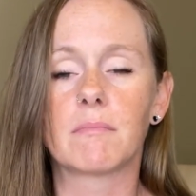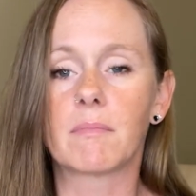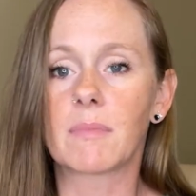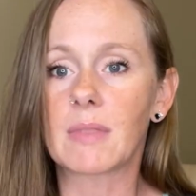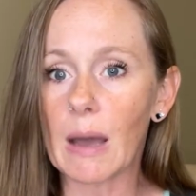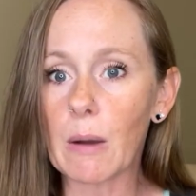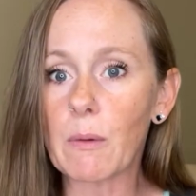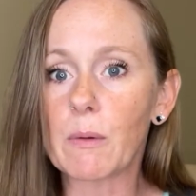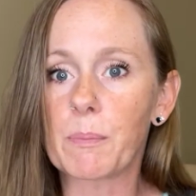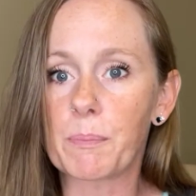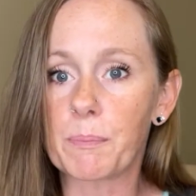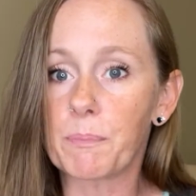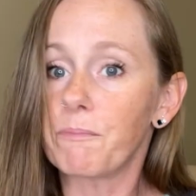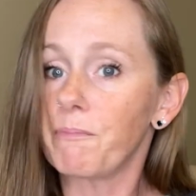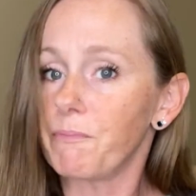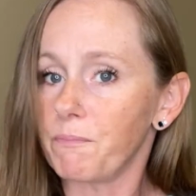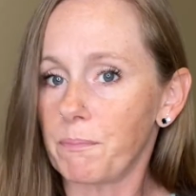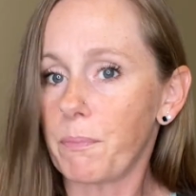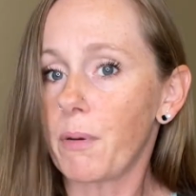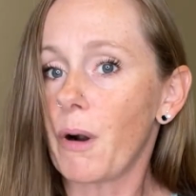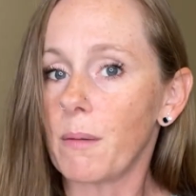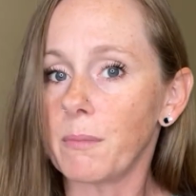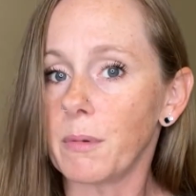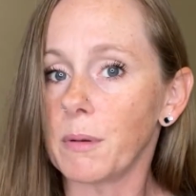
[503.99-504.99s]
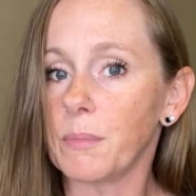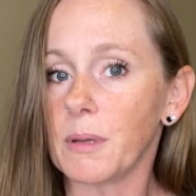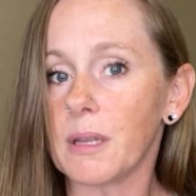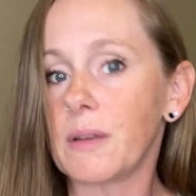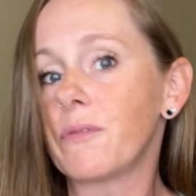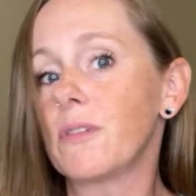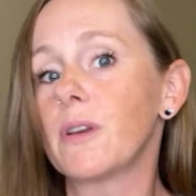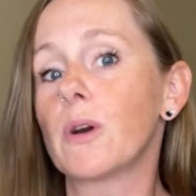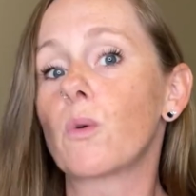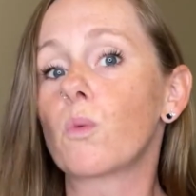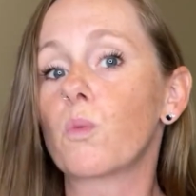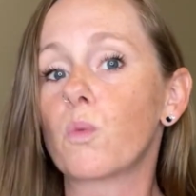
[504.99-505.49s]
That would probably
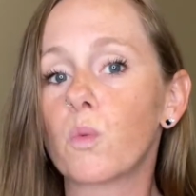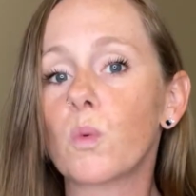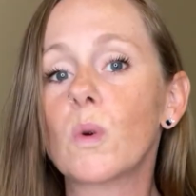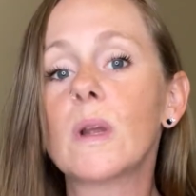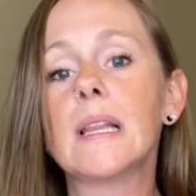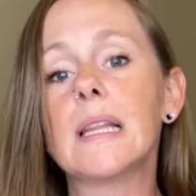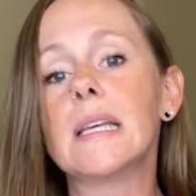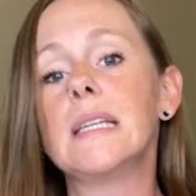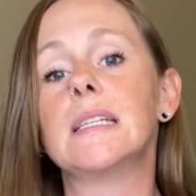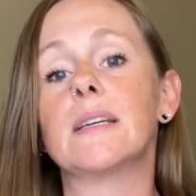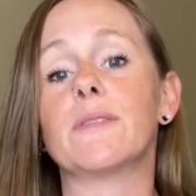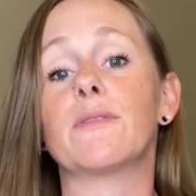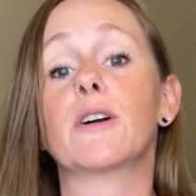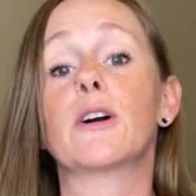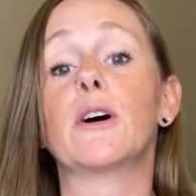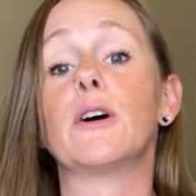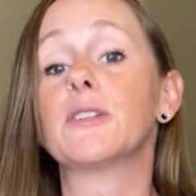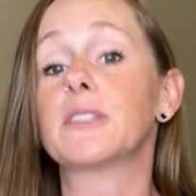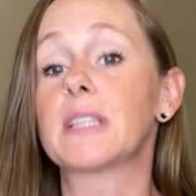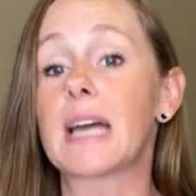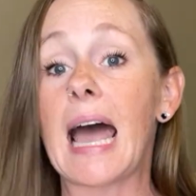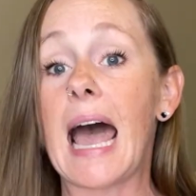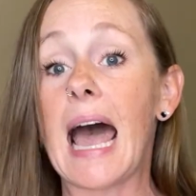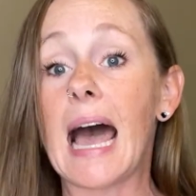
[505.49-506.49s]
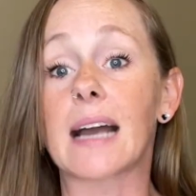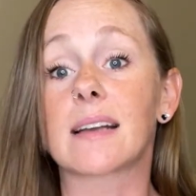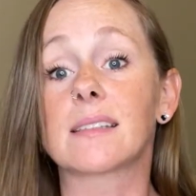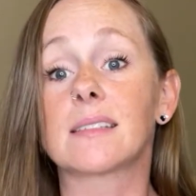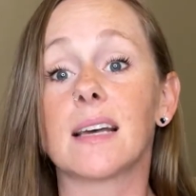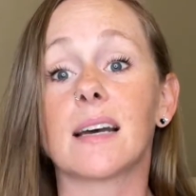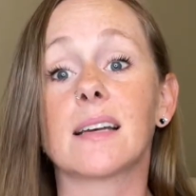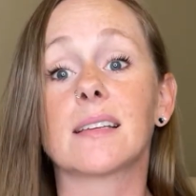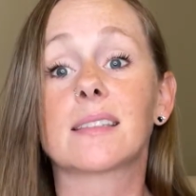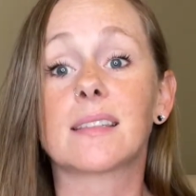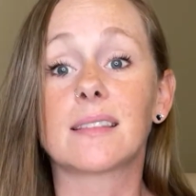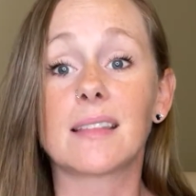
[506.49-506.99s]
feel really difficult to
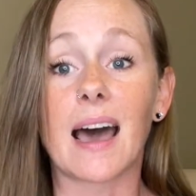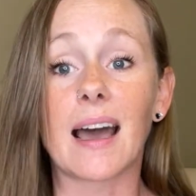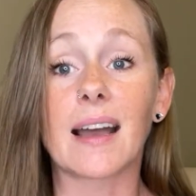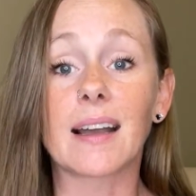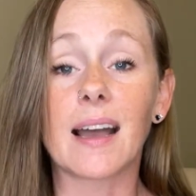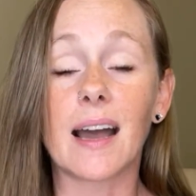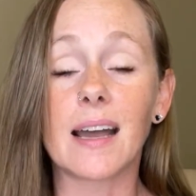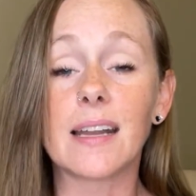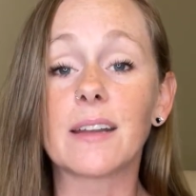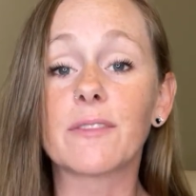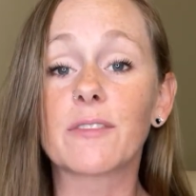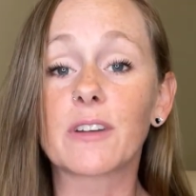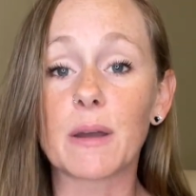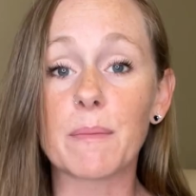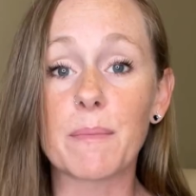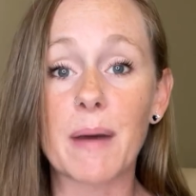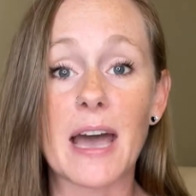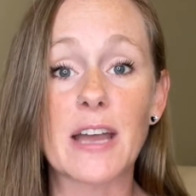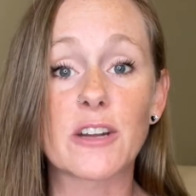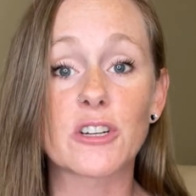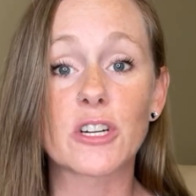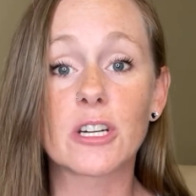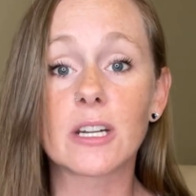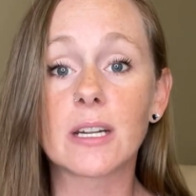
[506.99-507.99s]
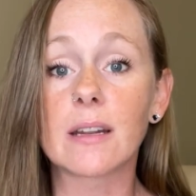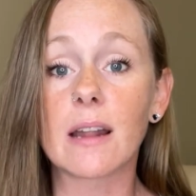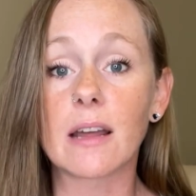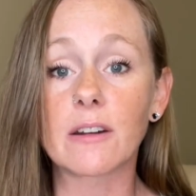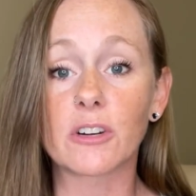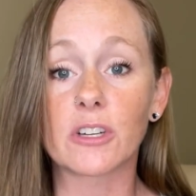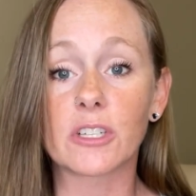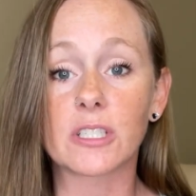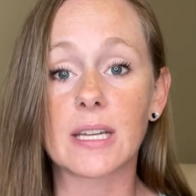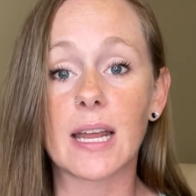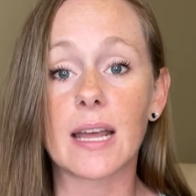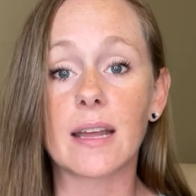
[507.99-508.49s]
access that kind of compassion and
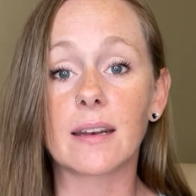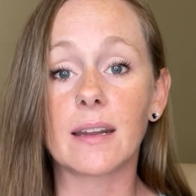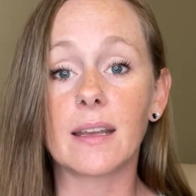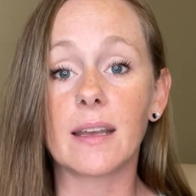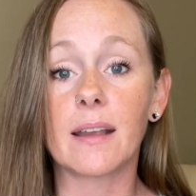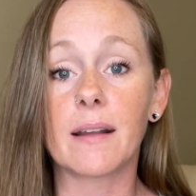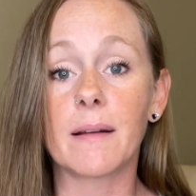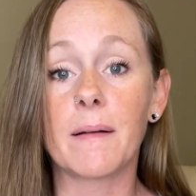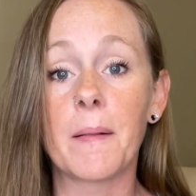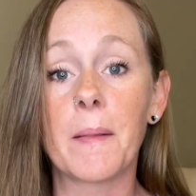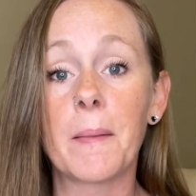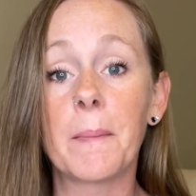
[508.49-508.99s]
understanding.